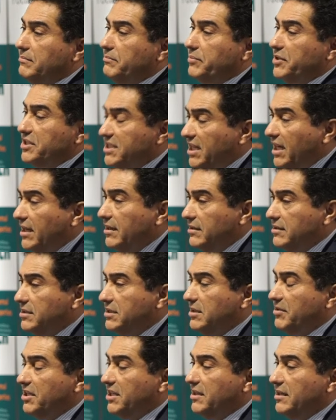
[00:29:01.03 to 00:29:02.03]

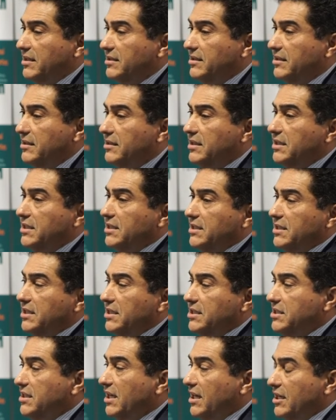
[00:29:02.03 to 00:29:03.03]
semiconducting
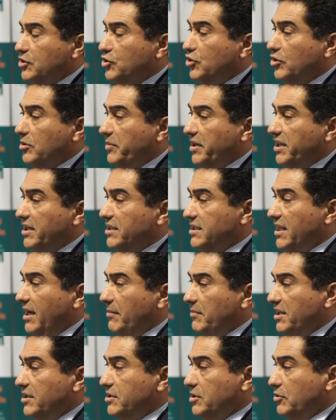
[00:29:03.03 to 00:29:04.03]
is not as good, because
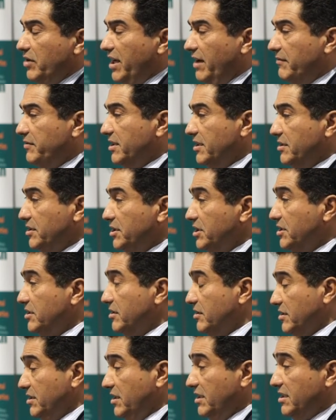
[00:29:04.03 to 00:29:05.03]
that means you'll have
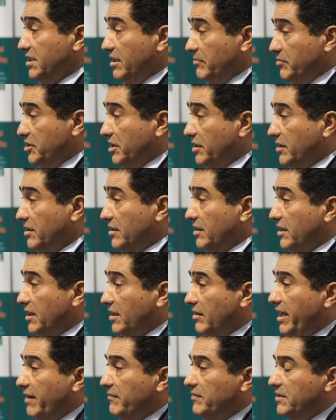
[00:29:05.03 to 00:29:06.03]
transistors in the same circuit
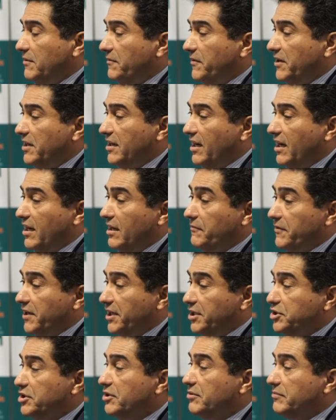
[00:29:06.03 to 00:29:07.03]
that have different on-off
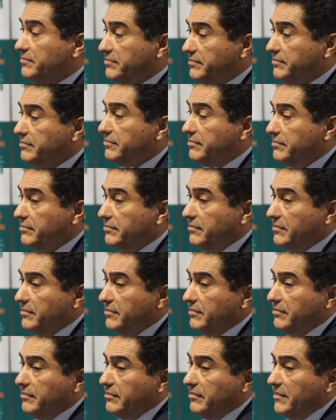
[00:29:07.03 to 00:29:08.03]
ratio.
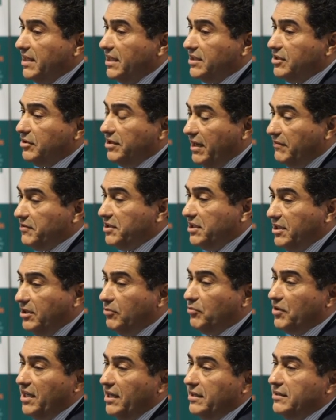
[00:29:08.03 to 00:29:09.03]
And so you have to
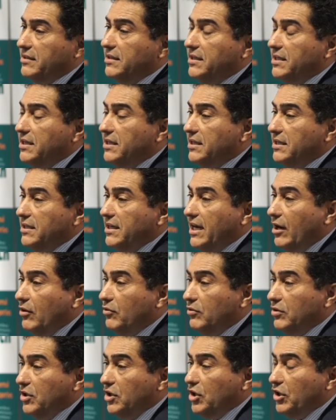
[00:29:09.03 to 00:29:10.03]
deal with that.
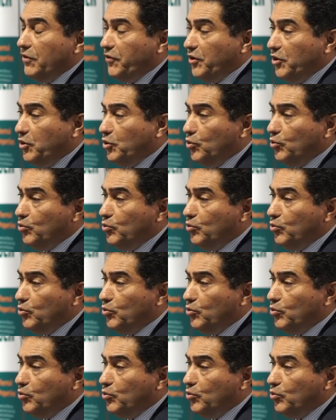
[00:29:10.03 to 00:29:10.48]
Now, if you